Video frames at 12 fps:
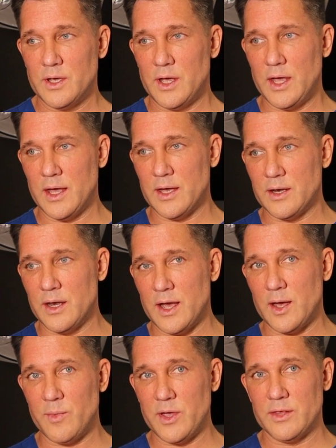and
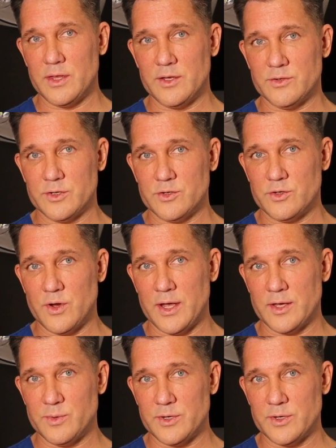not making things look strange,